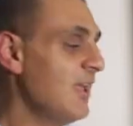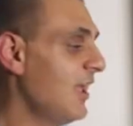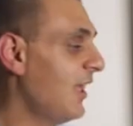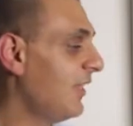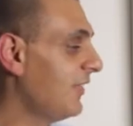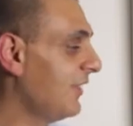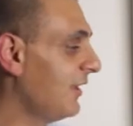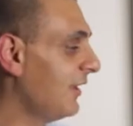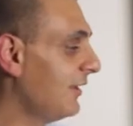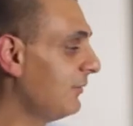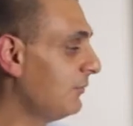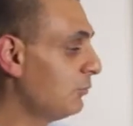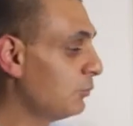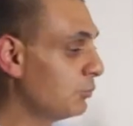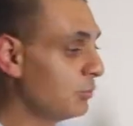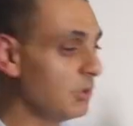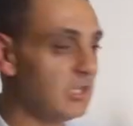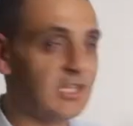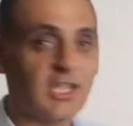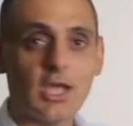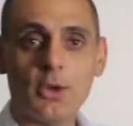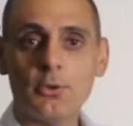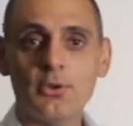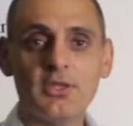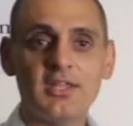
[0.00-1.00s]
And then
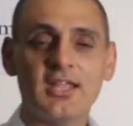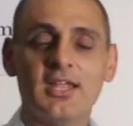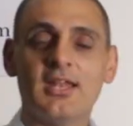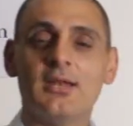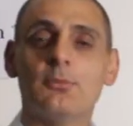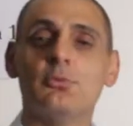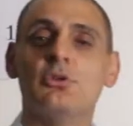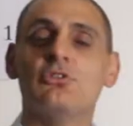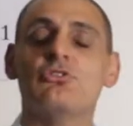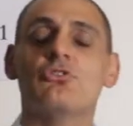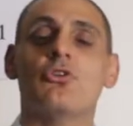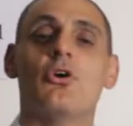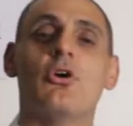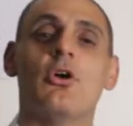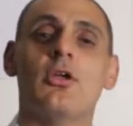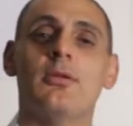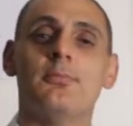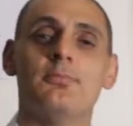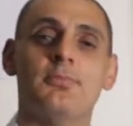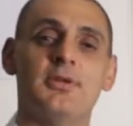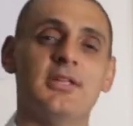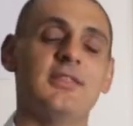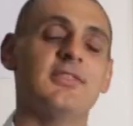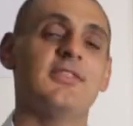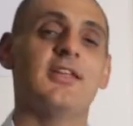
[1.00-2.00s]
we go again and we try
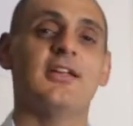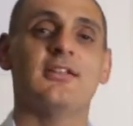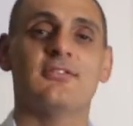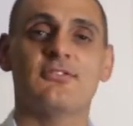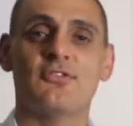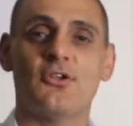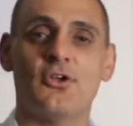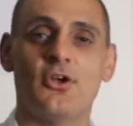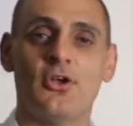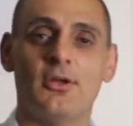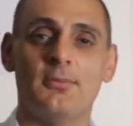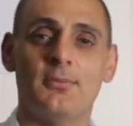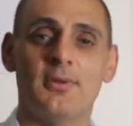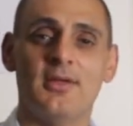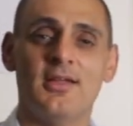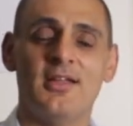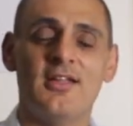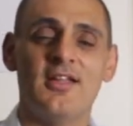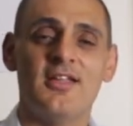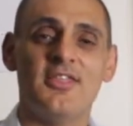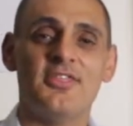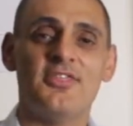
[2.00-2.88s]
and beat that time.